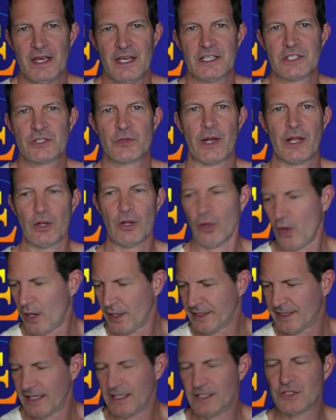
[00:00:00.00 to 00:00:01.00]
So I
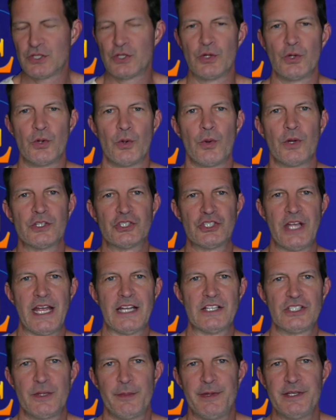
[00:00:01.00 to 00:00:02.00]
logged into
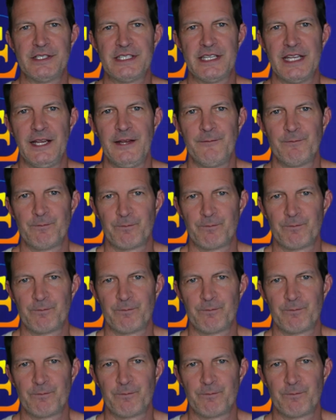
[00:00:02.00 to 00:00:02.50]
ChatGPT